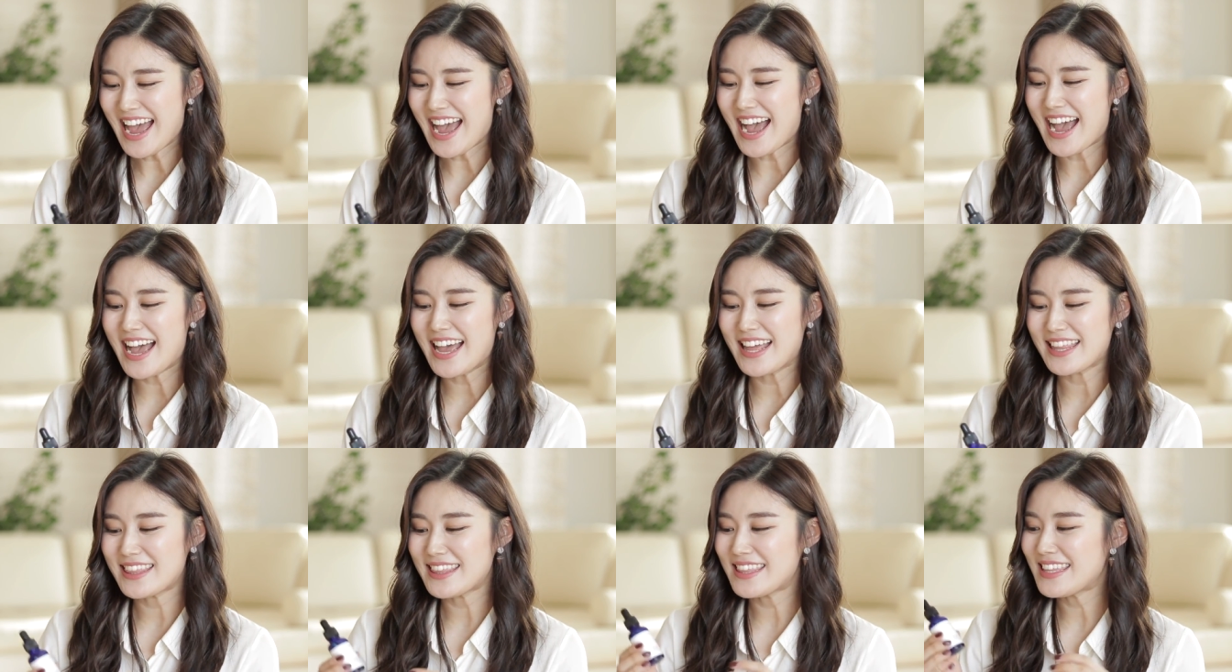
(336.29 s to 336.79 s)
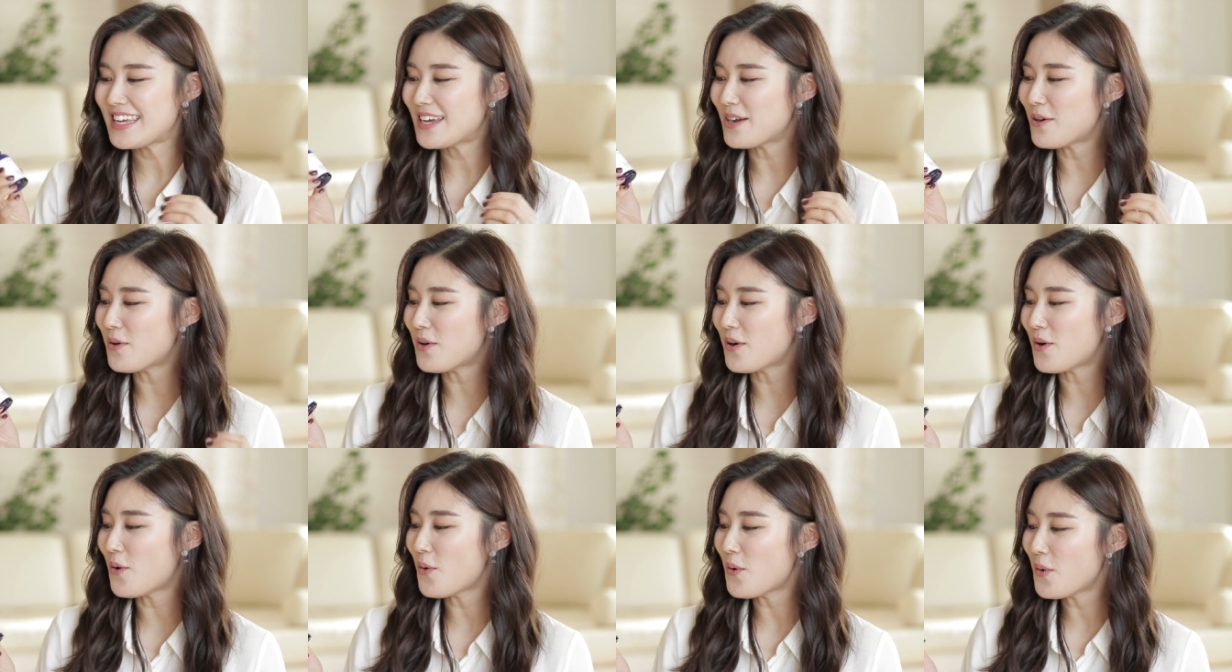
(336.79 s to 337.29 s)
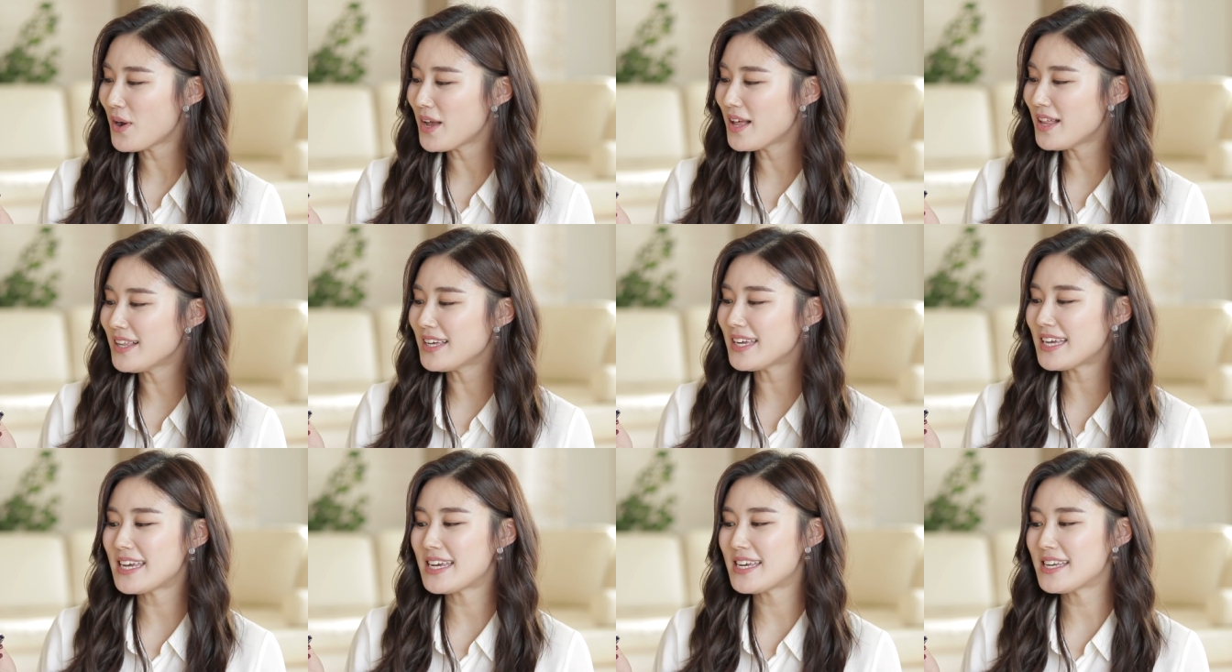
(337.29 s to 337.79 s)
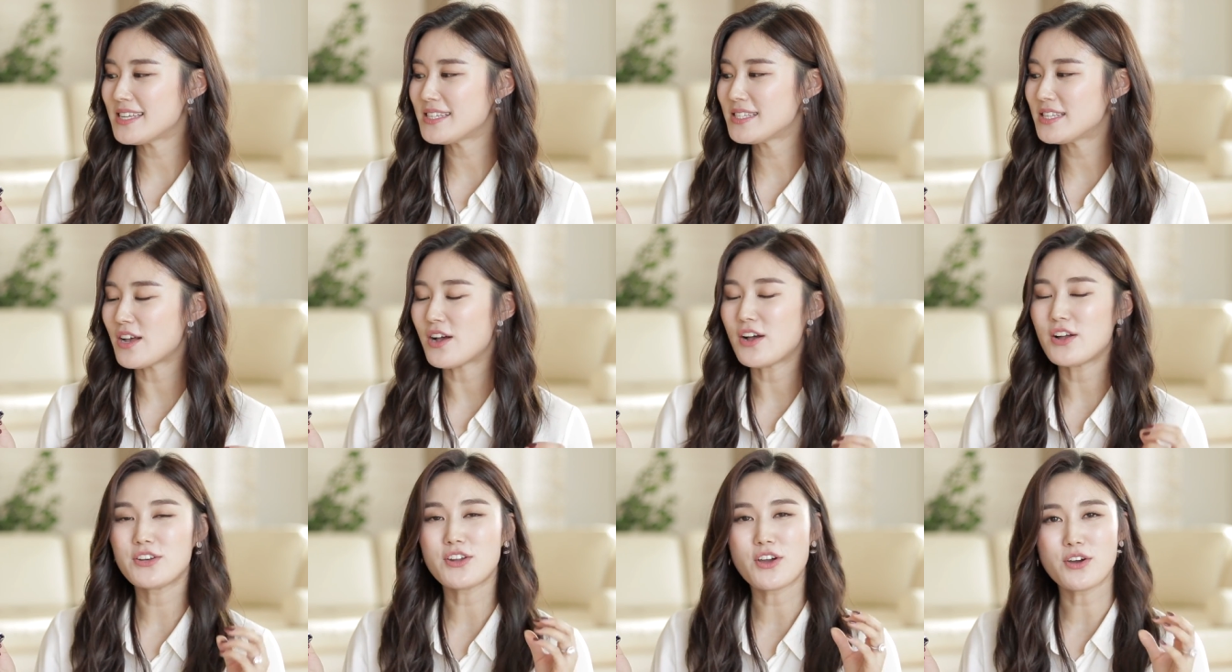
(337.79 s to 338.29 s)
The oil is
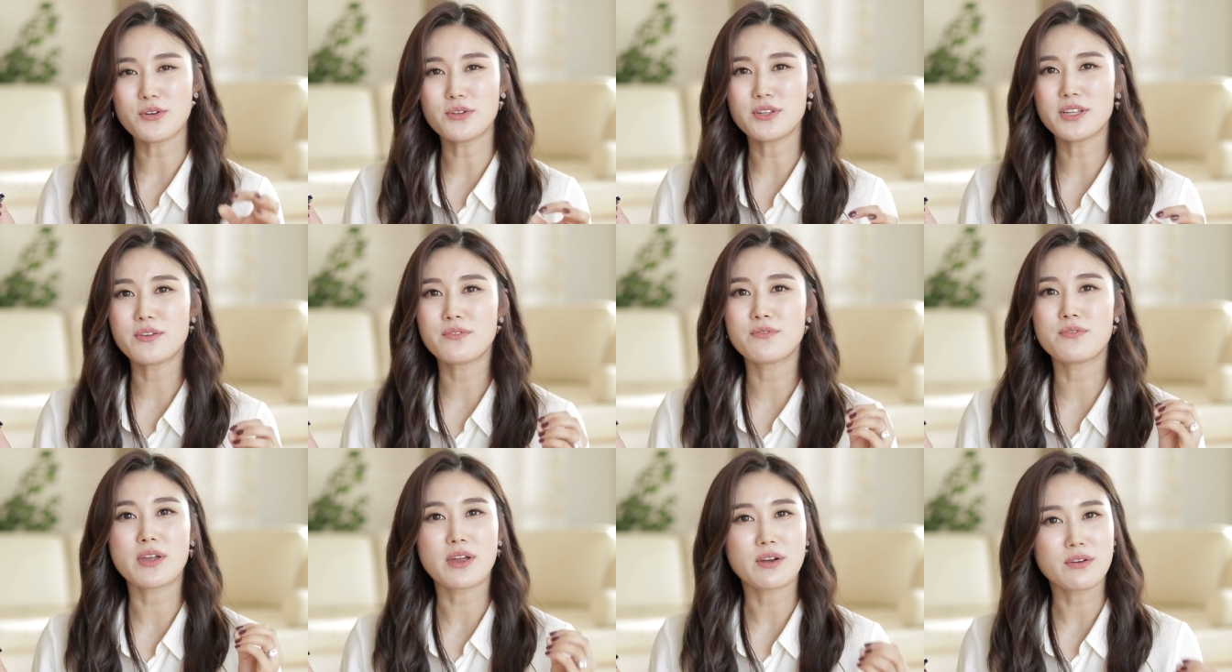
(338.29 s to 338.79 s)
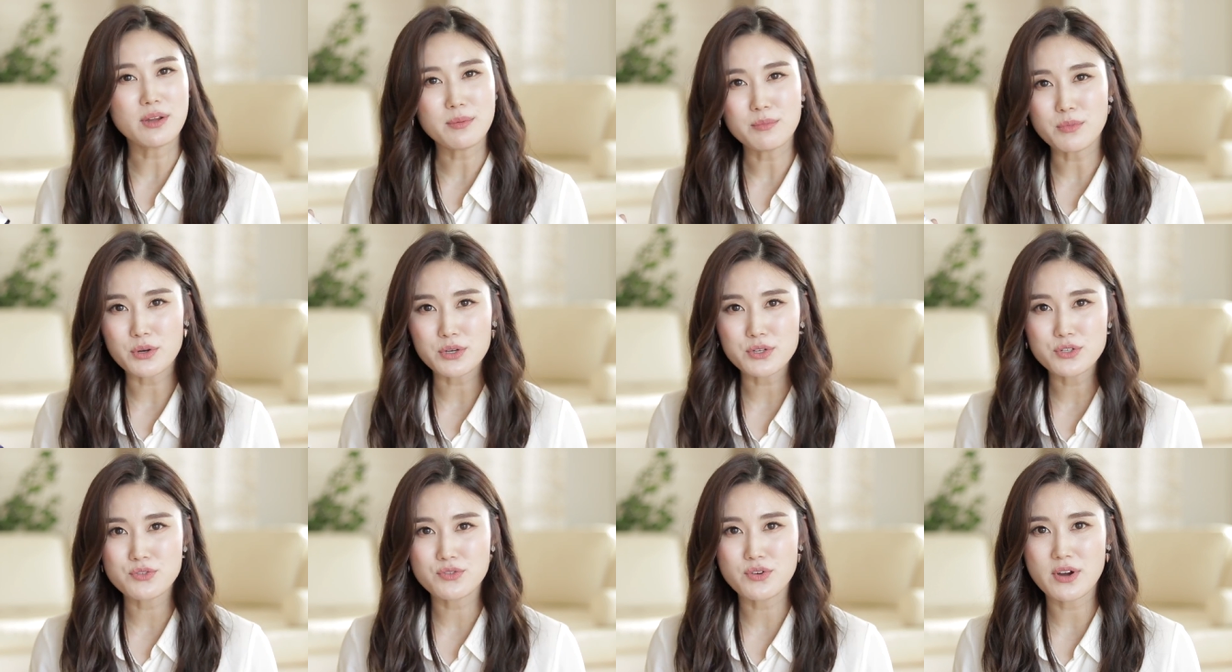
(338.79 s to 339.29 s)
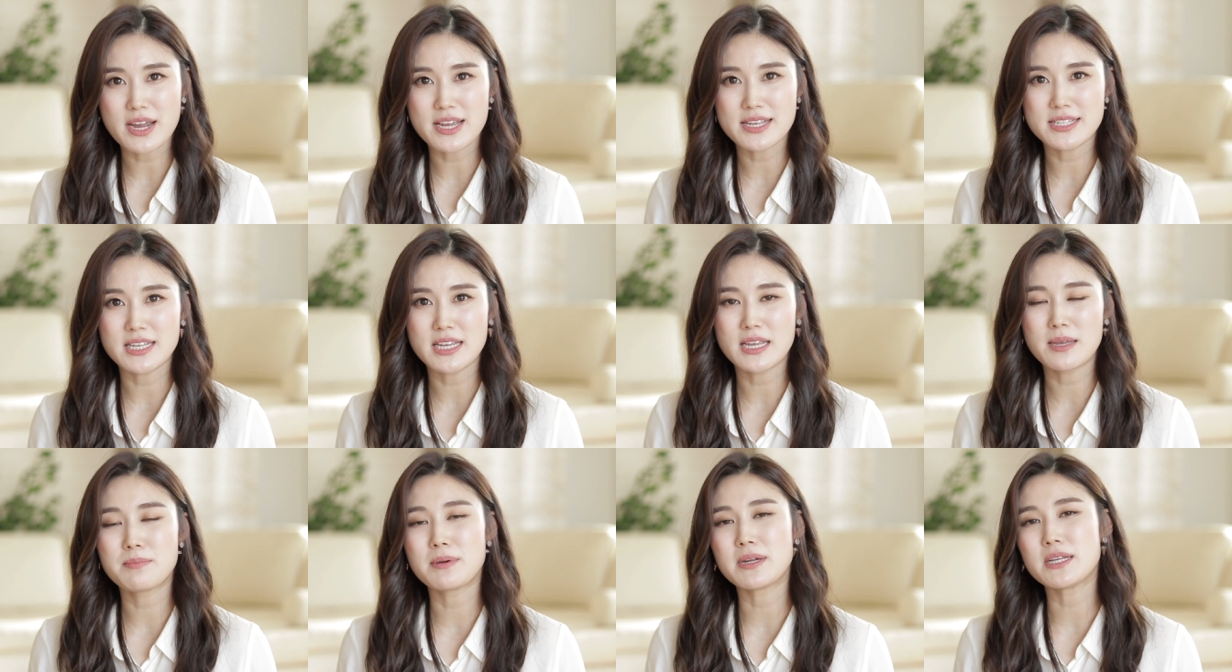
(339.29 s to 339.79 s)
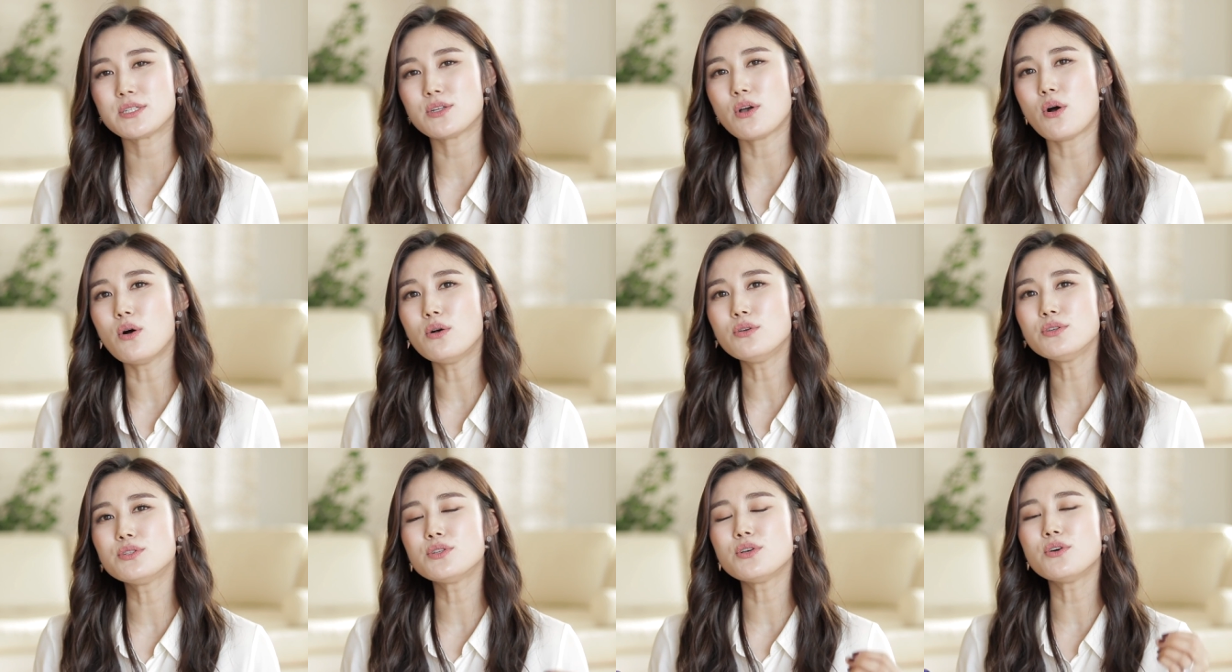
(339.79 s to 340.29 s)
not only very moisturizing, but it's
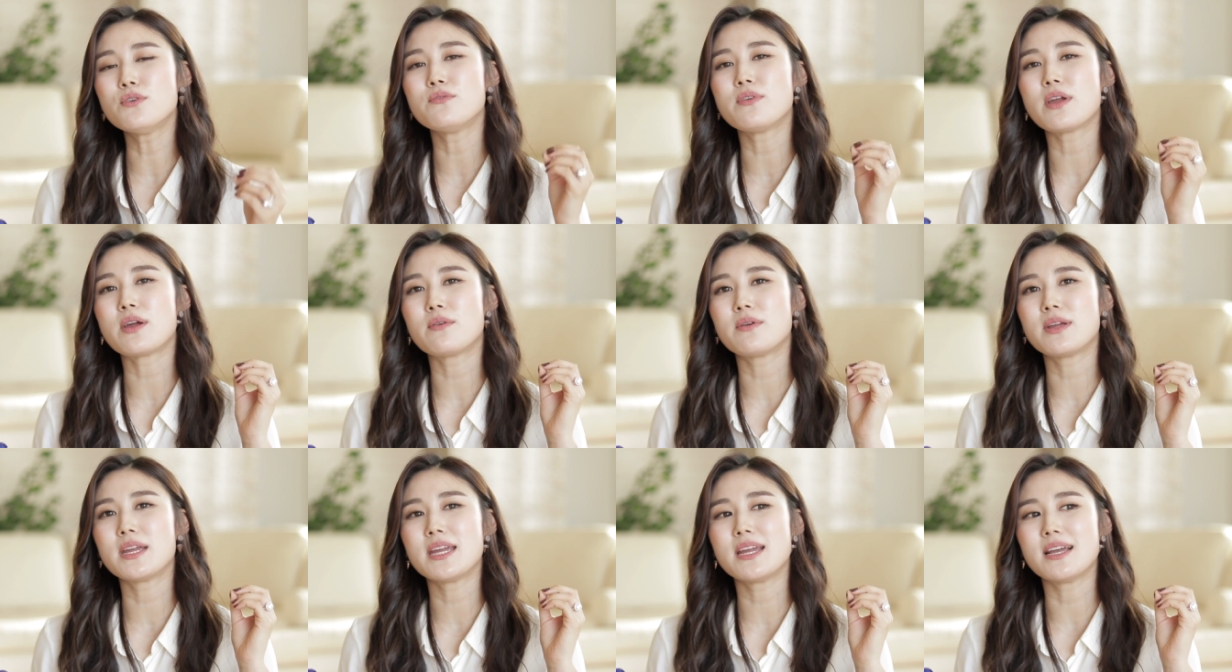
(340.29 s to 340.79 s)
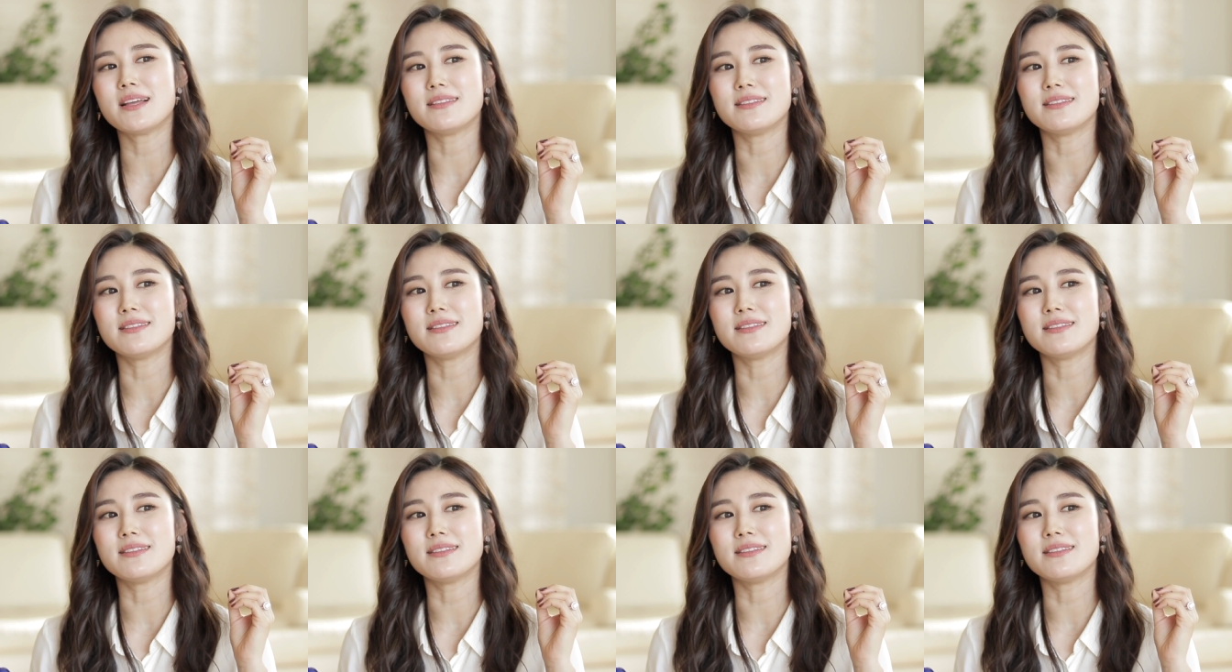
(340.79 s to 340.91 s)
also very